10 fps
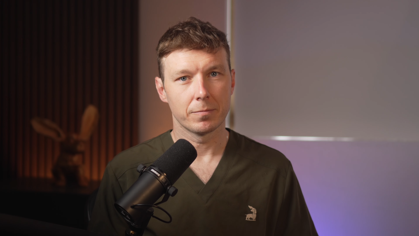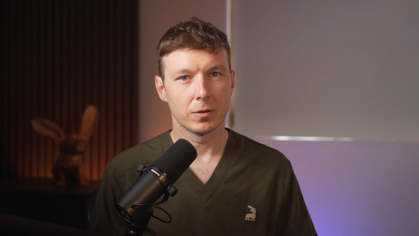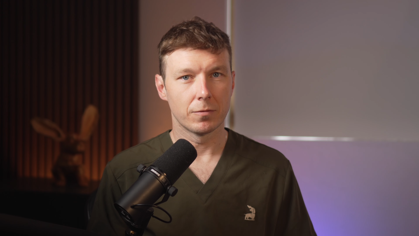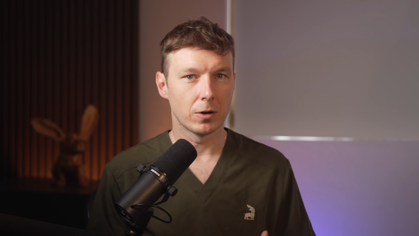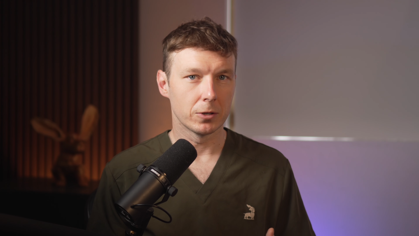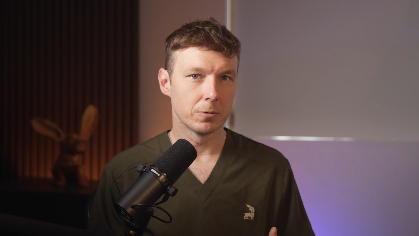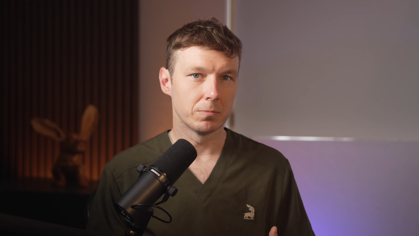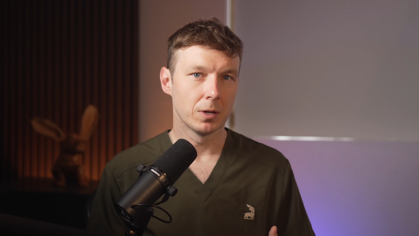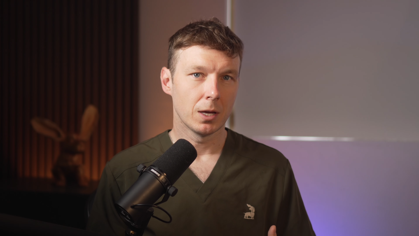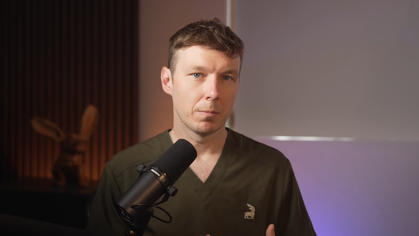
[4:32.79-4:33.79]
The
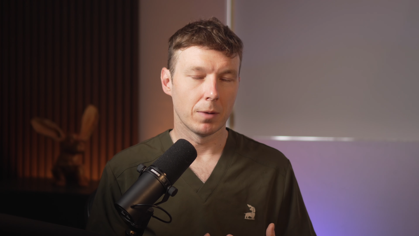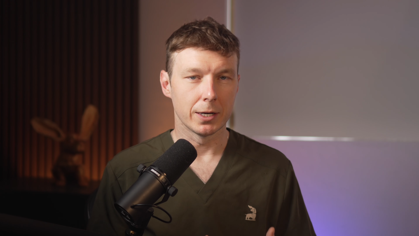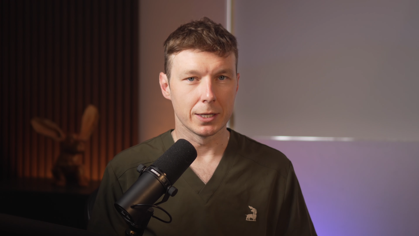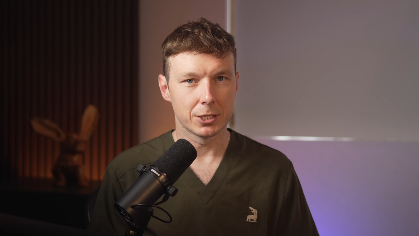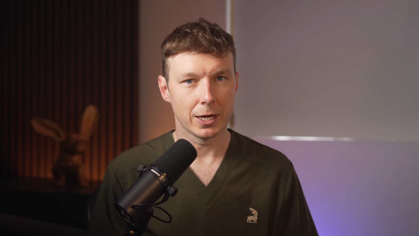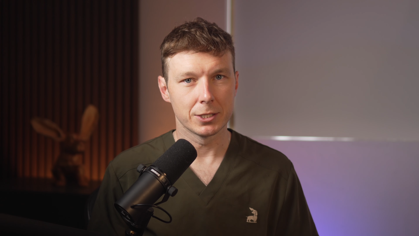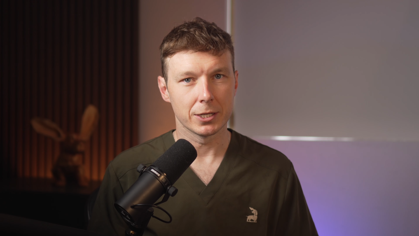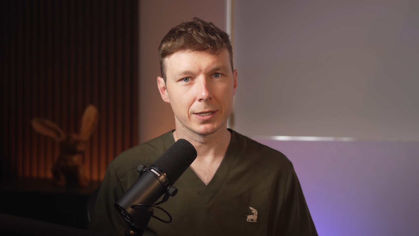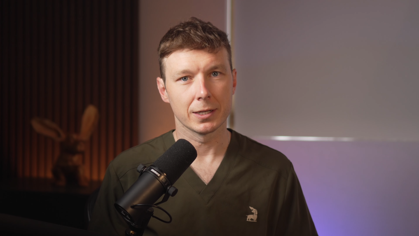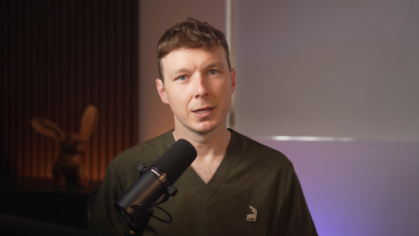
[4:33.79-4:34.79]
volume might need
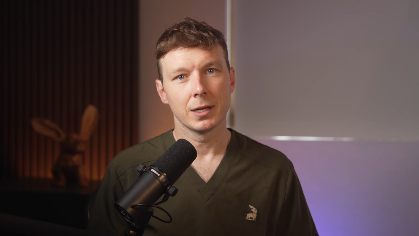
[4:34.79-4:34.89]
changing,